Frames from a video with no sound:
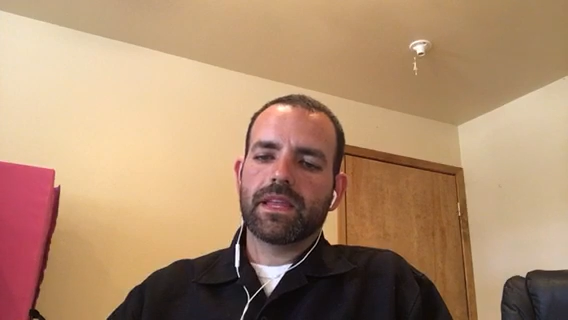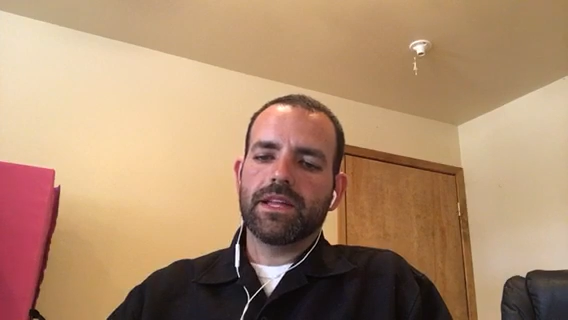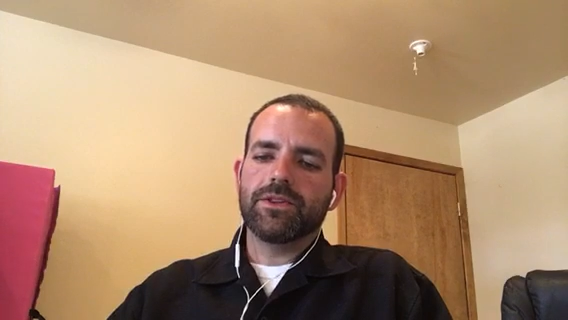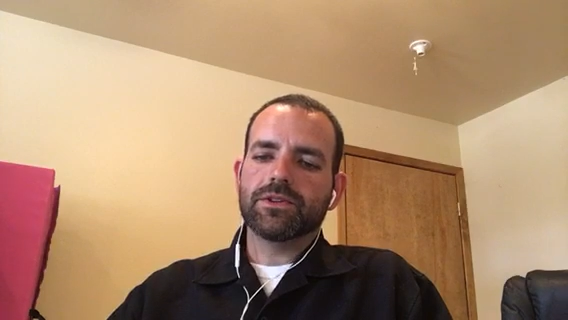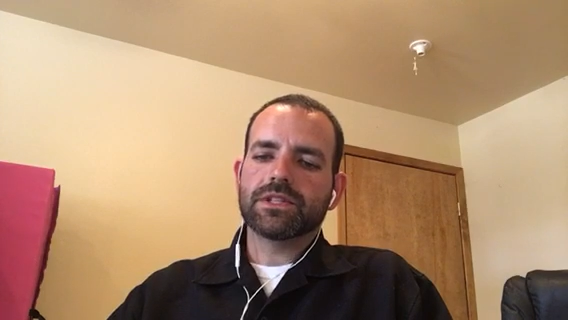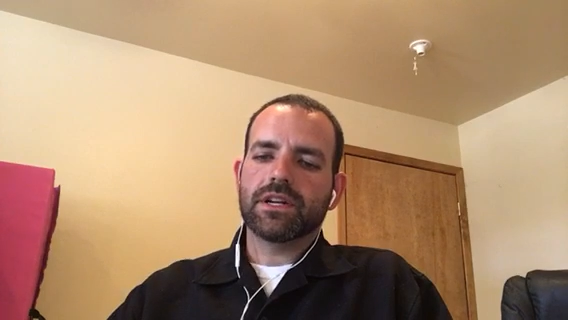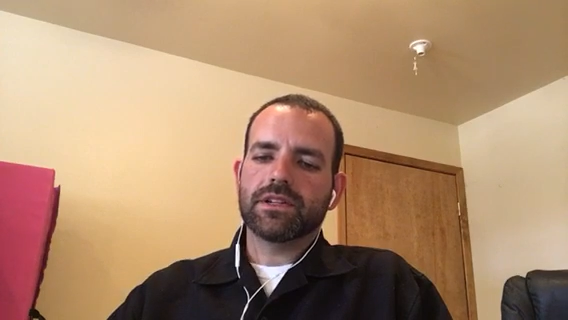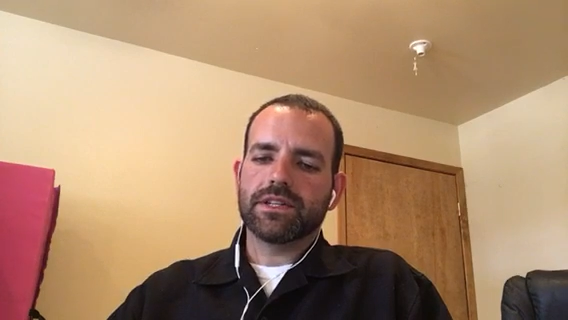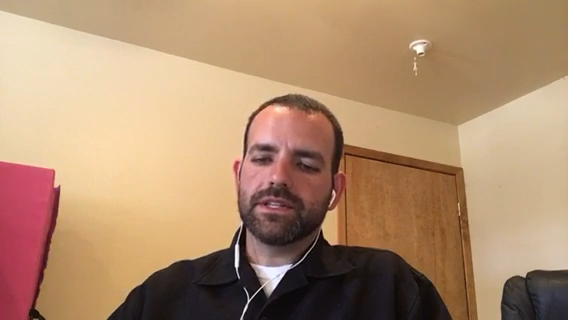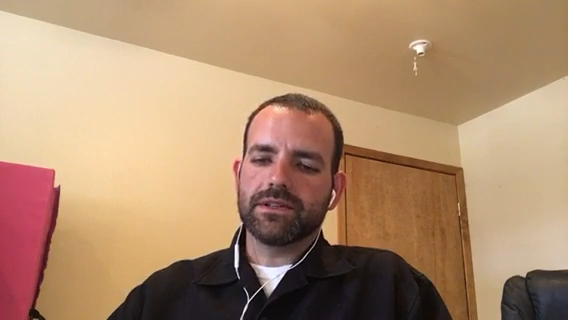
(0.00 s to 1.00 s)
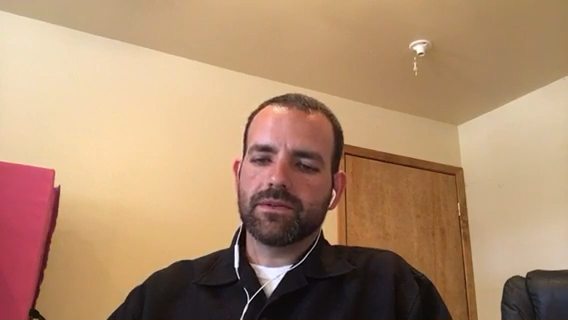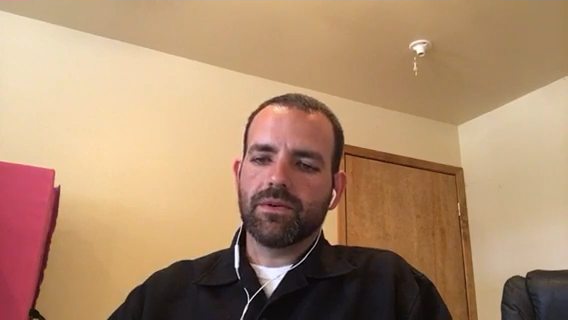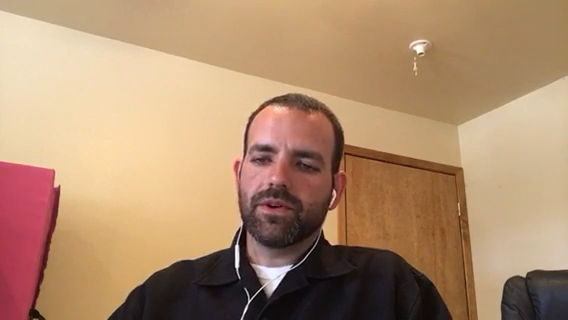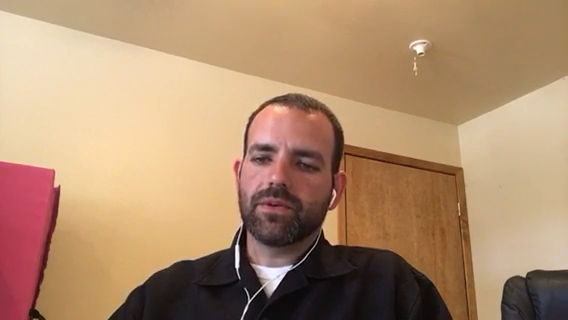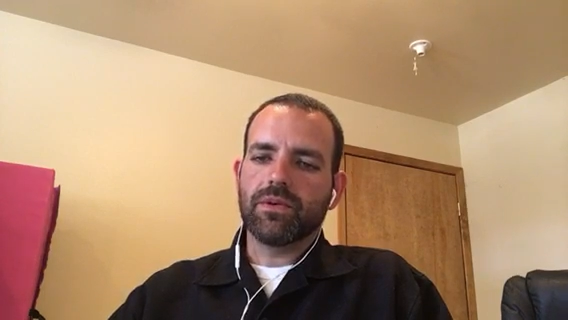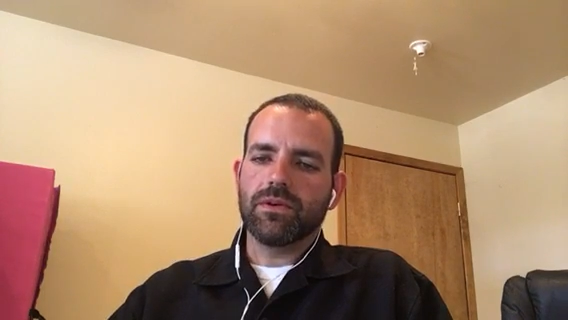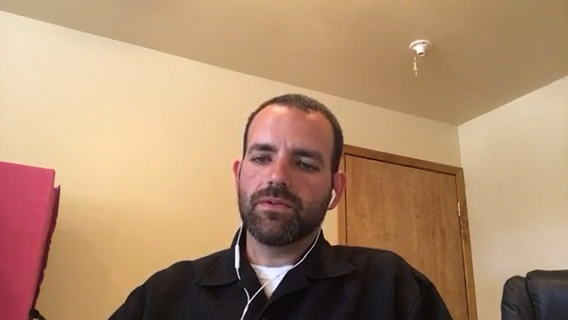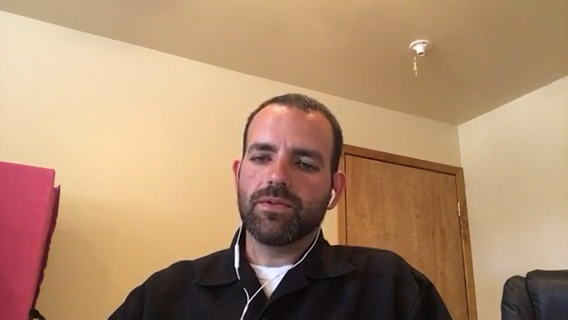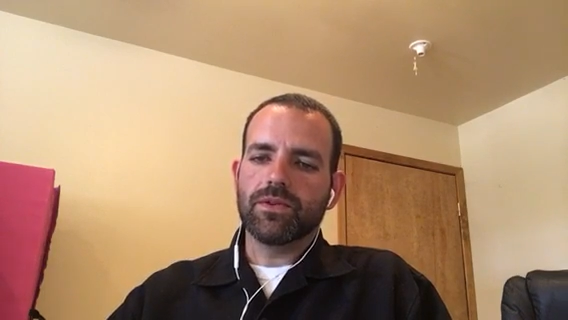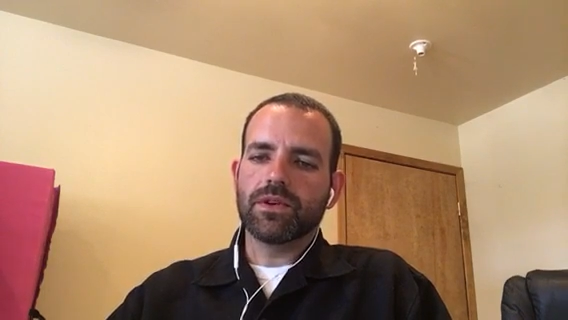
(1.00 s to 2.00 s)
and those are the quote-unquote
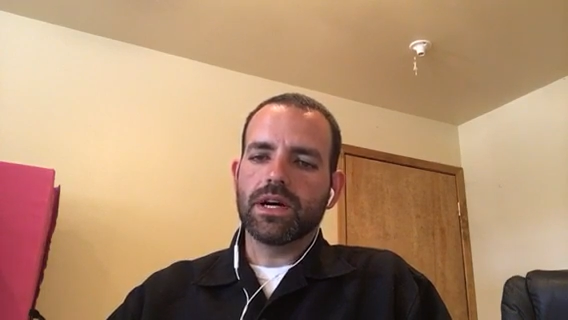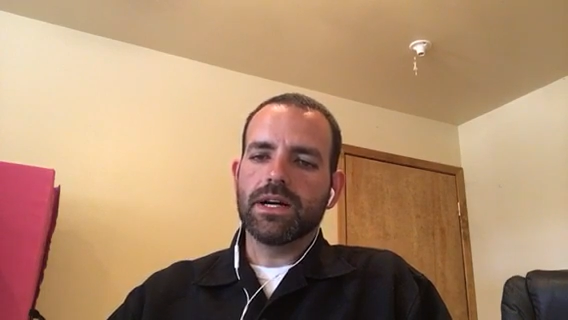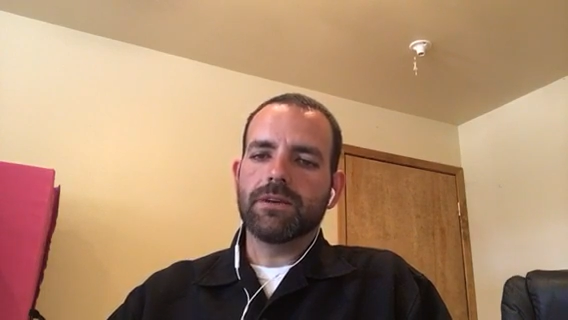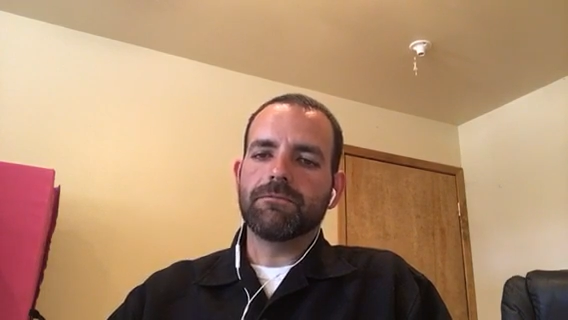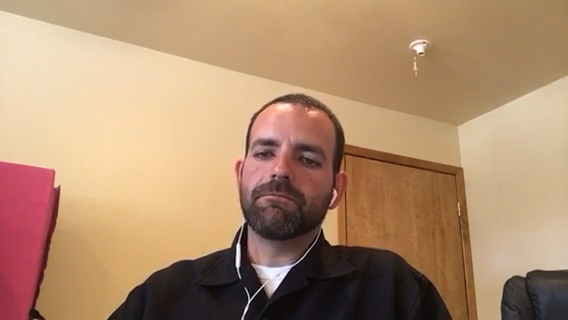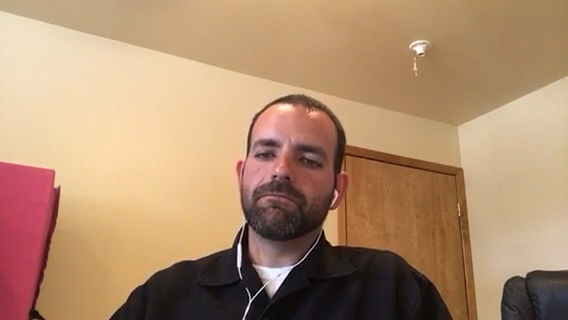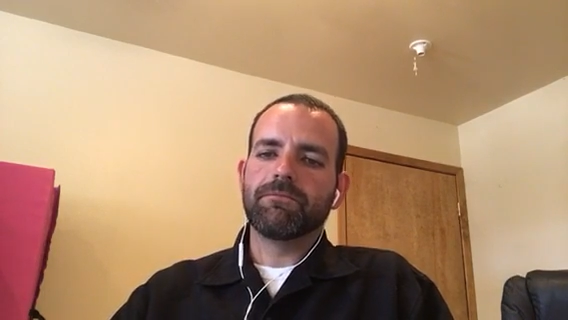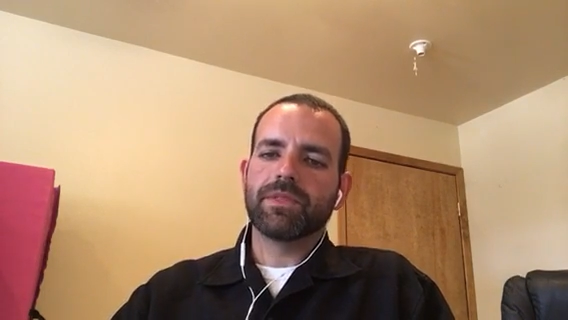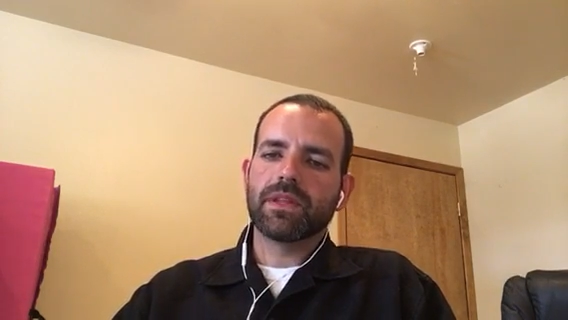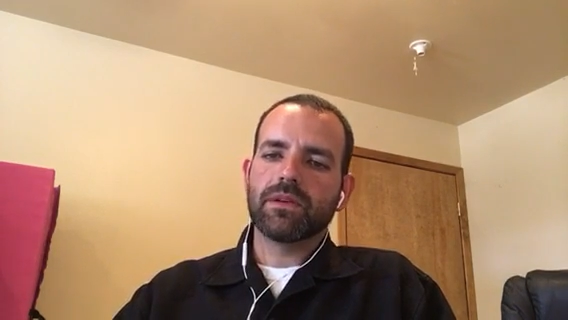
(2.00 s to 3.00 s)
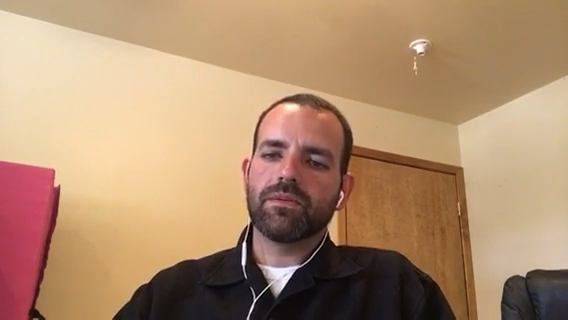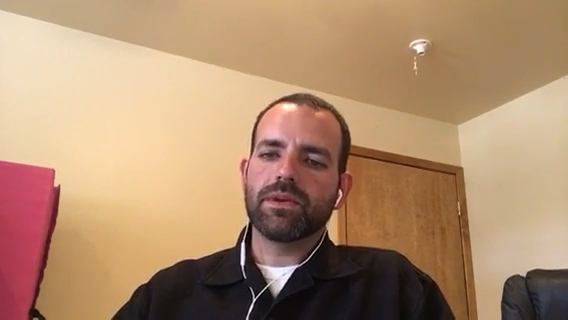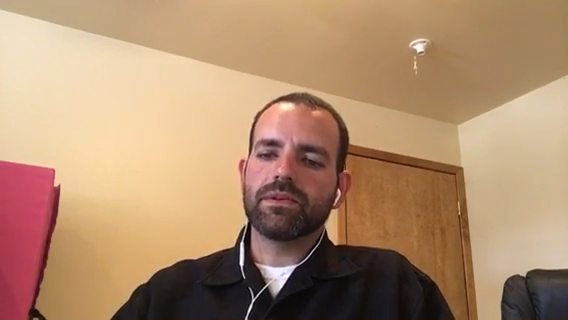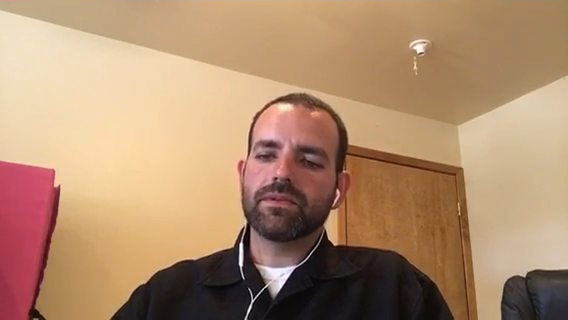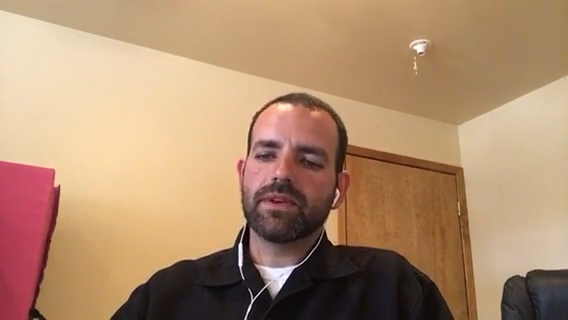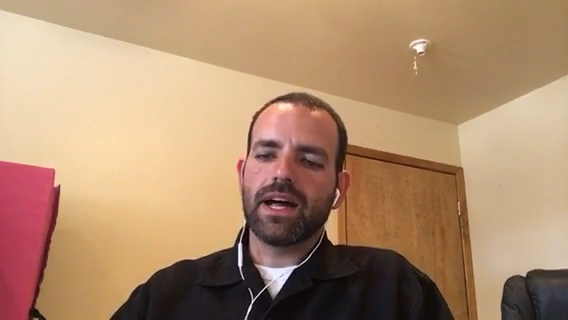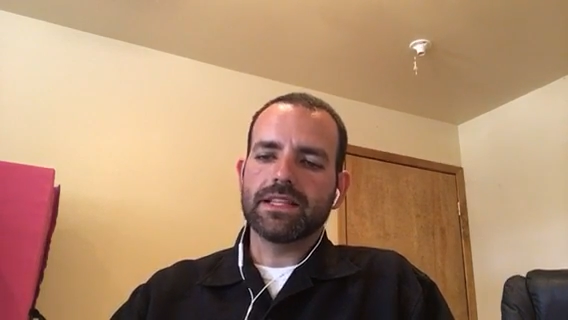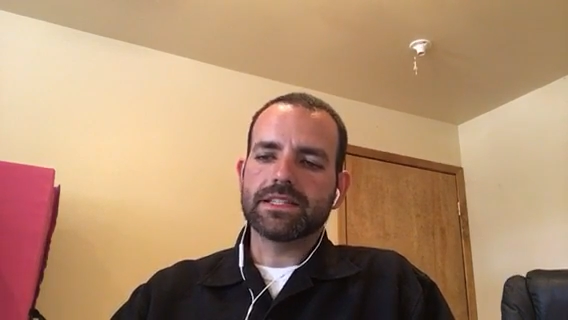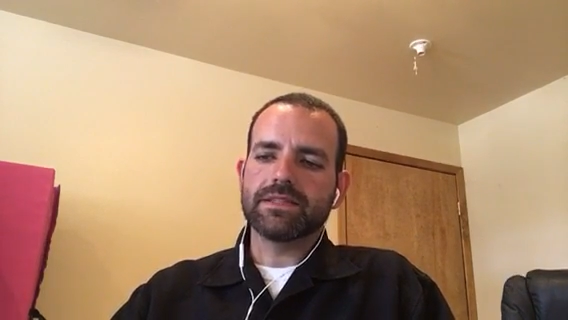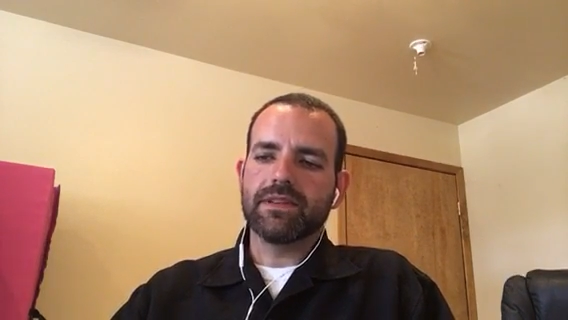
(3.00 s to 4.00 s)
four river
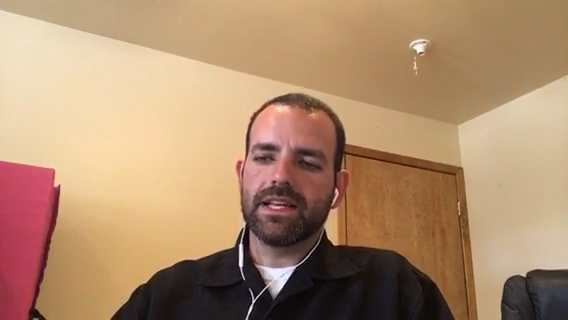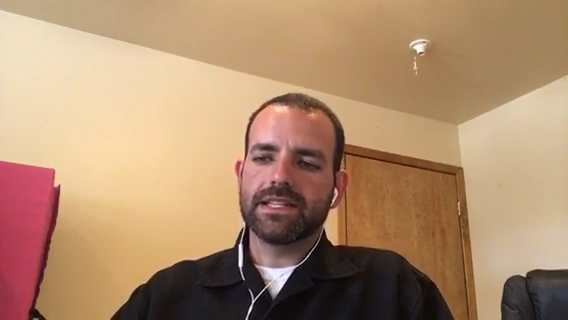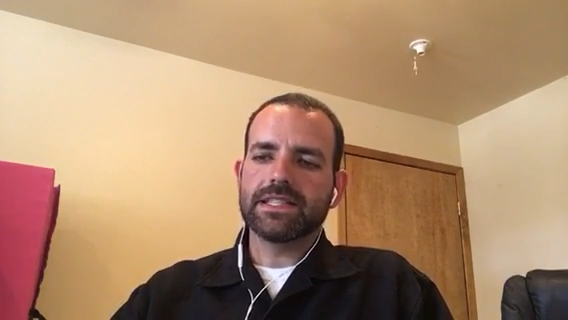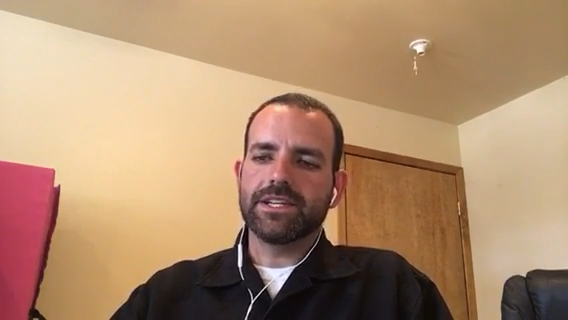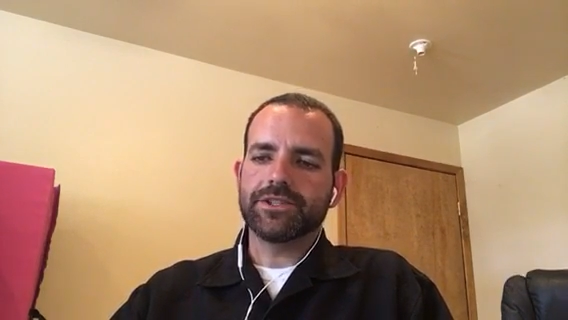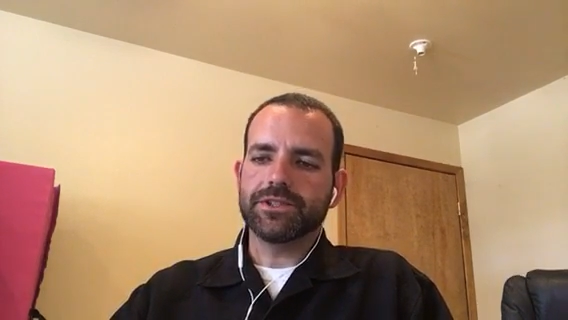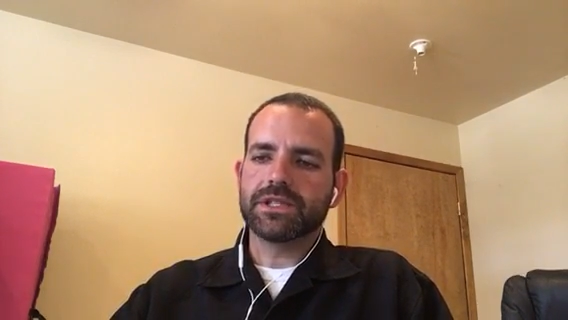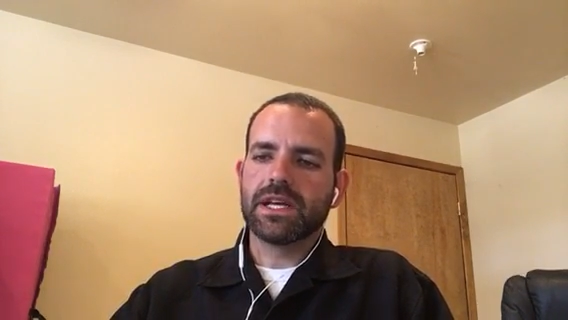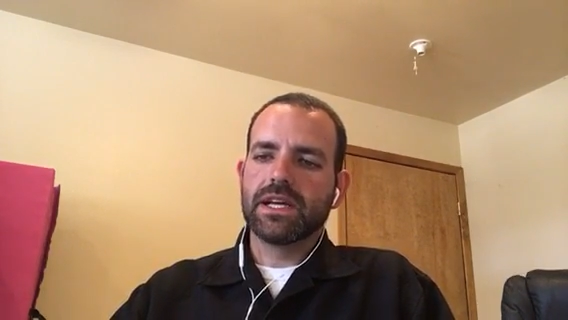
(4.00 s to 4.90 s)
valley civilizations.